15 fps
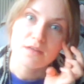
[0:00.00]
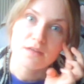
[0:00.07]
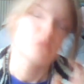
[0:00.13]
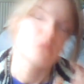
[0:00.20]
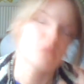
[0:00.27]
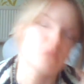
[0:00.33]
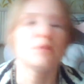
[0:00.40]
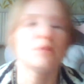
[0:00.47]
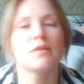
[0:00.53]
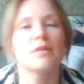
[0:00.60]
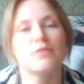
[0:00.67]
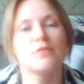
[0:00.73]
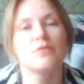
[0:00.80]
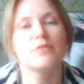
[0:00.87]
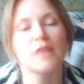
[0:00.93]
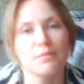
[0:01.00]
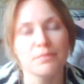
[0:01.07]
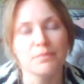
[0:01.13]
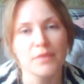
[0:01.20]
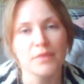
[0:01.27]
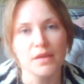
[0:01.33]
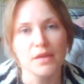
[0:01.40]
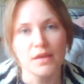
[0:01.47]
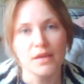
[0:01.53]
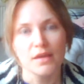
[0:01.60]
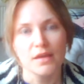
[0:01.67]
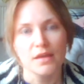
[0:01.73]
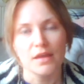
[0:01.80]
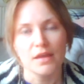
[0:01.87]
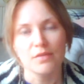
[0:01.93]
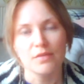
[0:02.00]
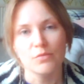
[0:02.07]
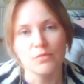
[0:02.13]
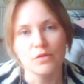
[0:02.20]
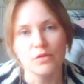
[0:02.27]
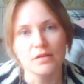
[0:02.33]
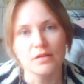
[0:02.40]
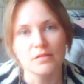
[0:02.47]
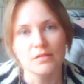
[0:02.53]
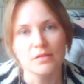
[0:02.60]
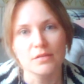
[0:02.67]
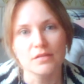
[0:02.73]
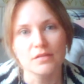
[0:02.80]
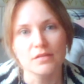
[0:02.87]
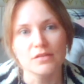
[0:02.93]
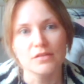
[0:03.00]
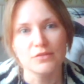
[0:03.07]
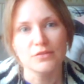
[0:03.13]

wee bit of time in the morning to myself